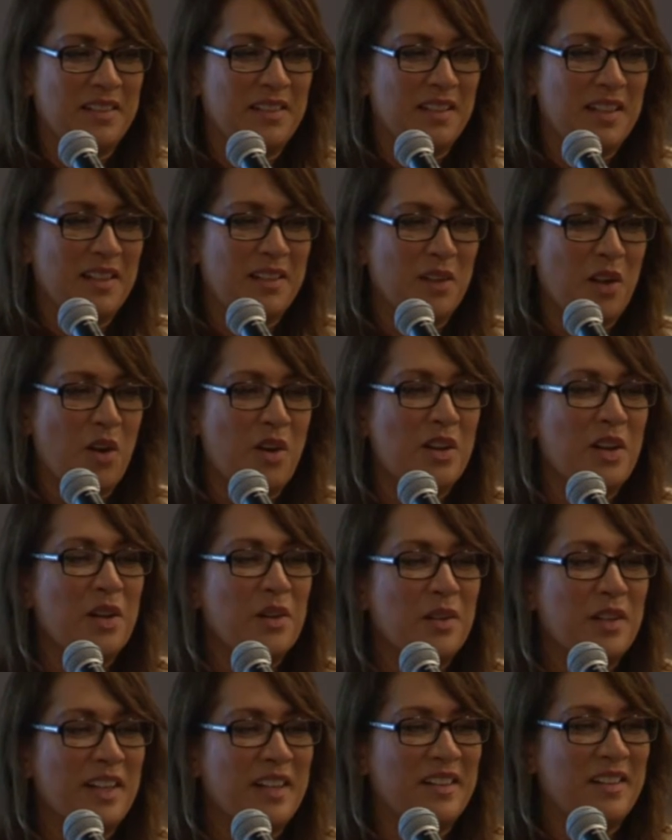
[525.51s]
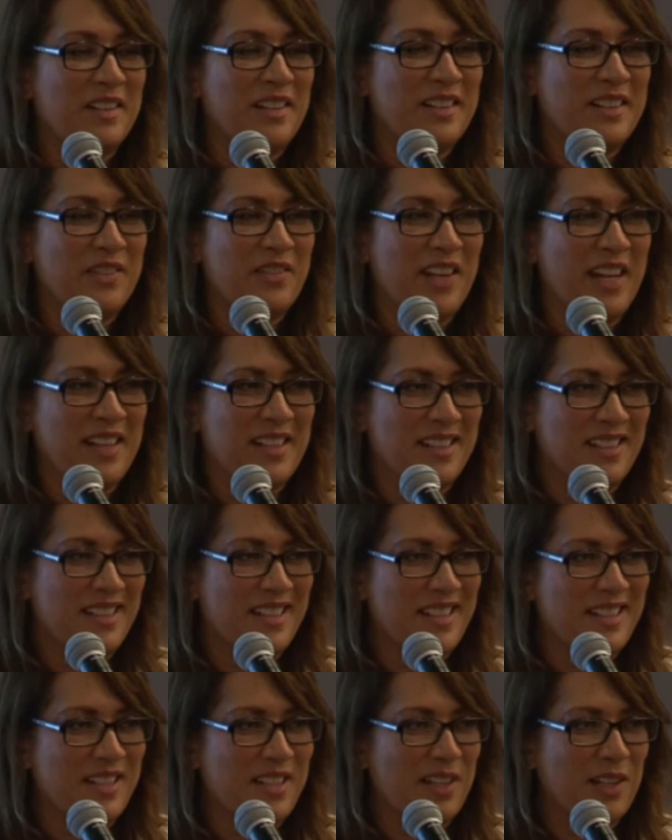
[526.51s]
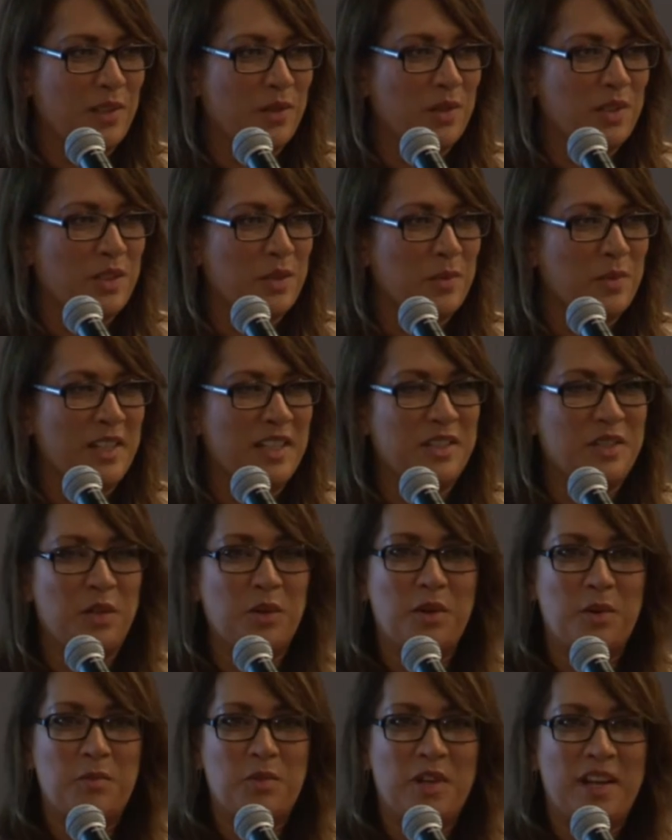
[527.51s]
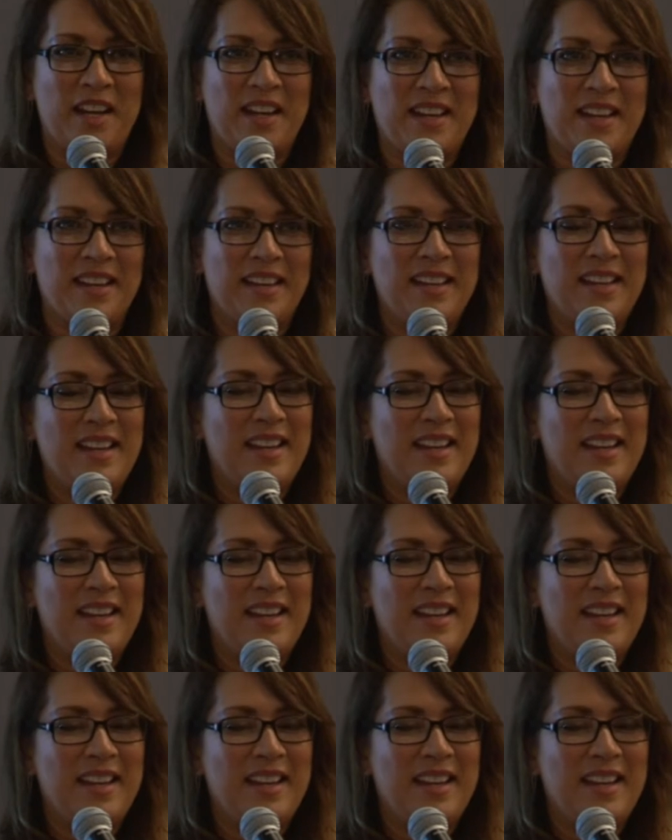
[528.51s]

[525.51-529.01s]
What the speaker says: a long career at Aveda and Estee Lauder, we took a break